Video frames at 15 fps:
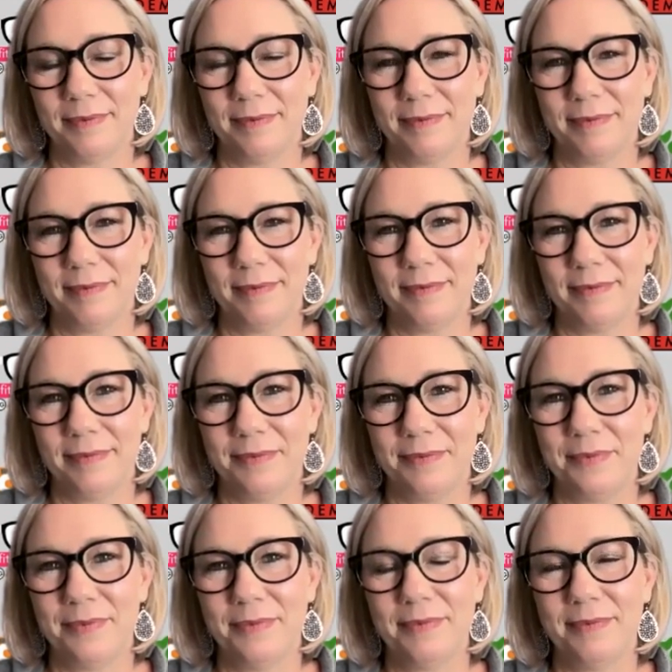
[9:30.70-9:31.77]

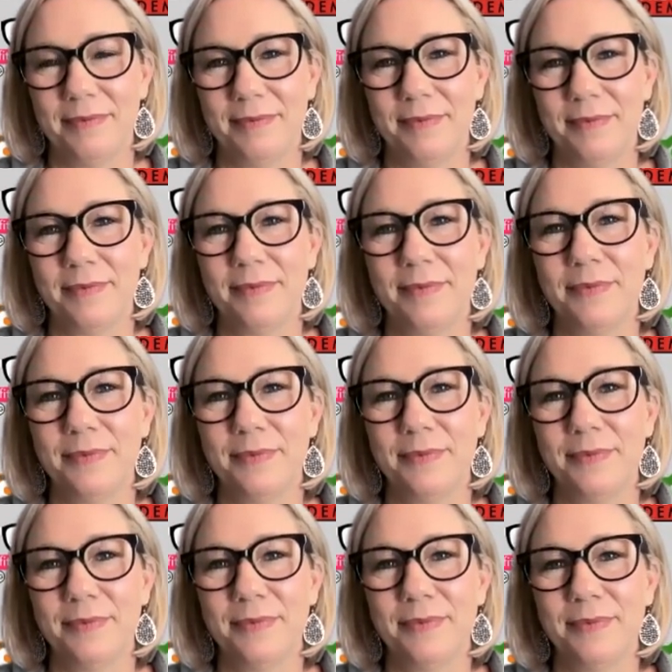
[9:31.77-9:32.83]

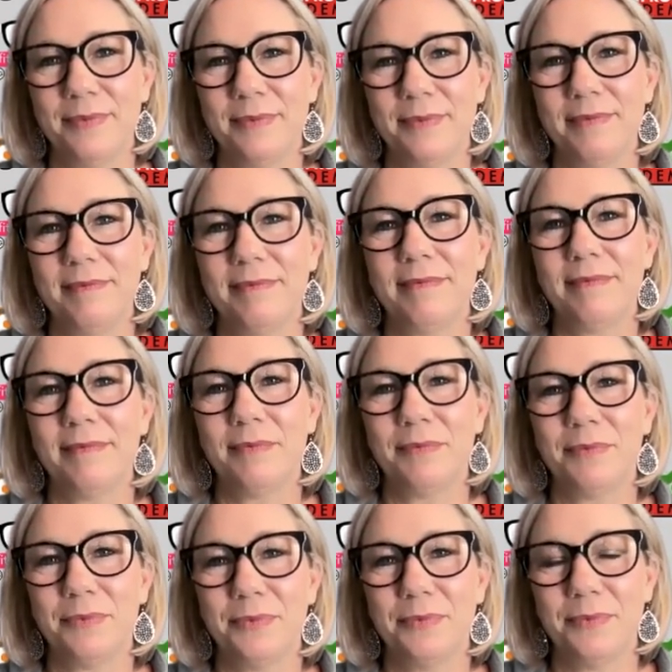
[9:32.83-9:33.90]

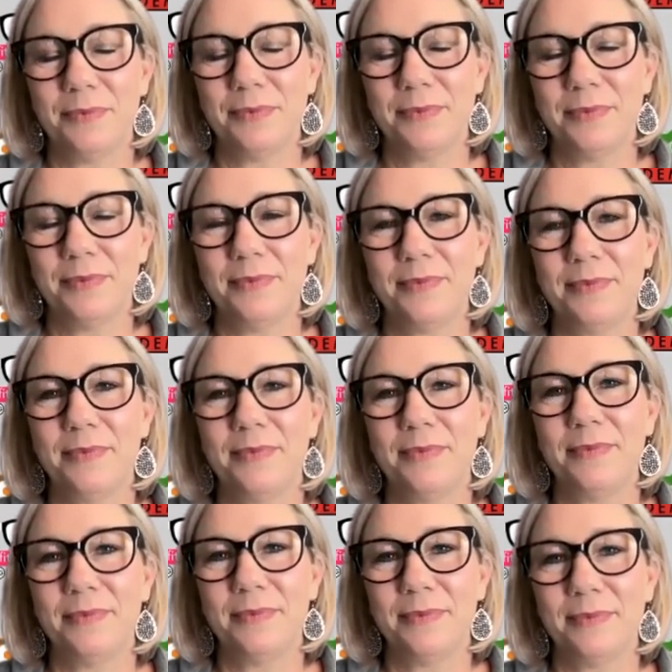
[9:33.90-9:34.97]

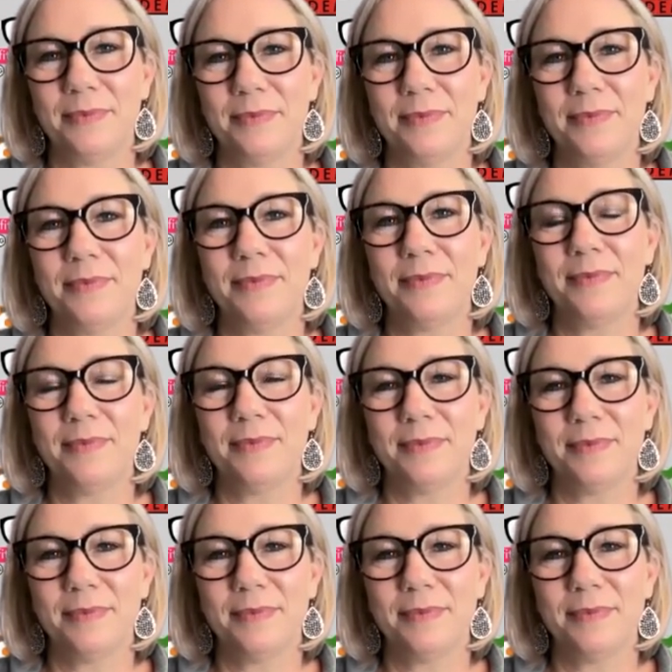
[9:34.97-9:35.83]
(not speaking)